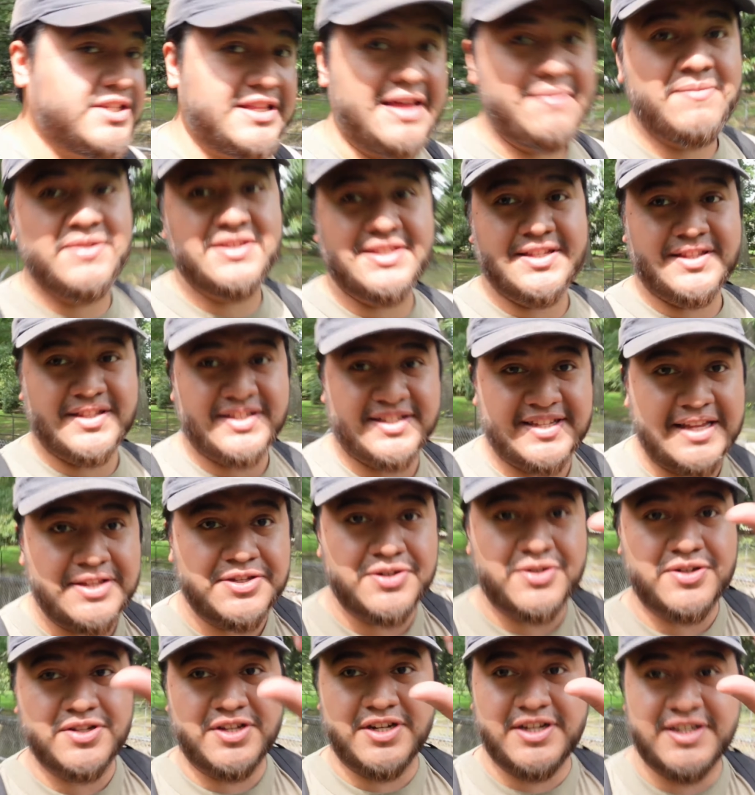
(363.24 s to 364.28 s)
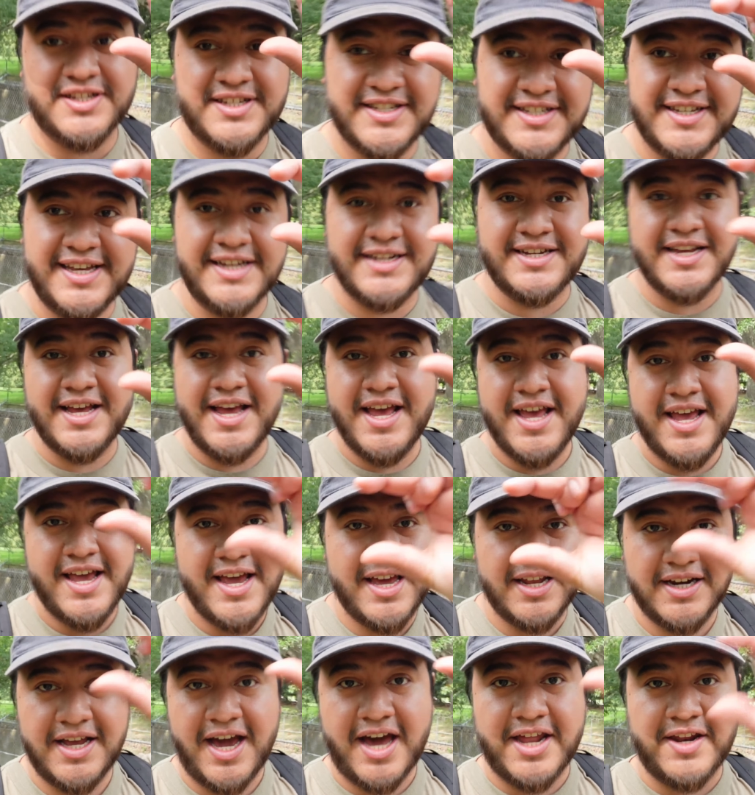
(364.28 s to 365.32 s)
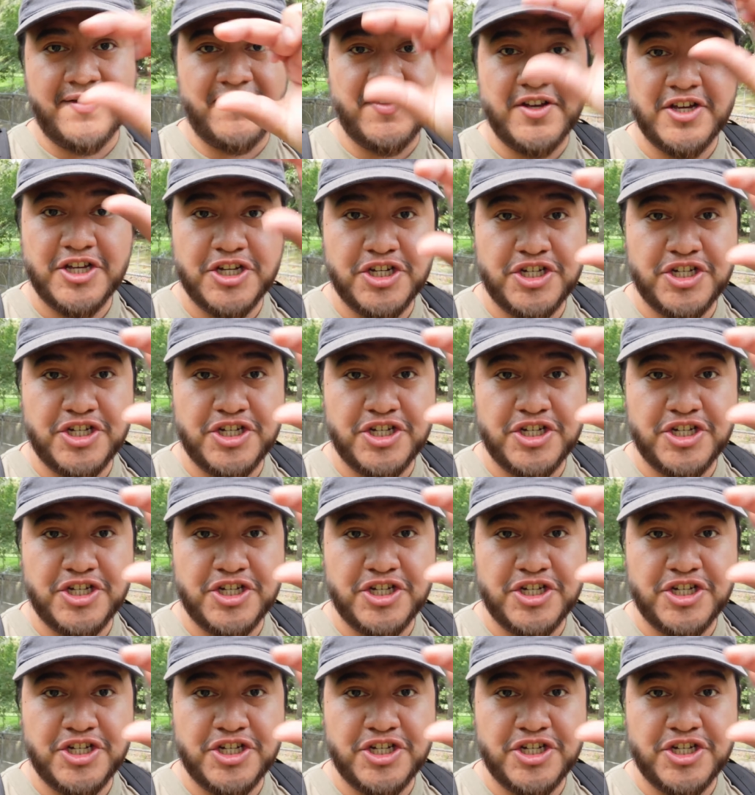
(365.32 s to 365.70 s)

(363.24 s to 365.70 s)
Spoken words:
That means that the sensor is going to sit and kind of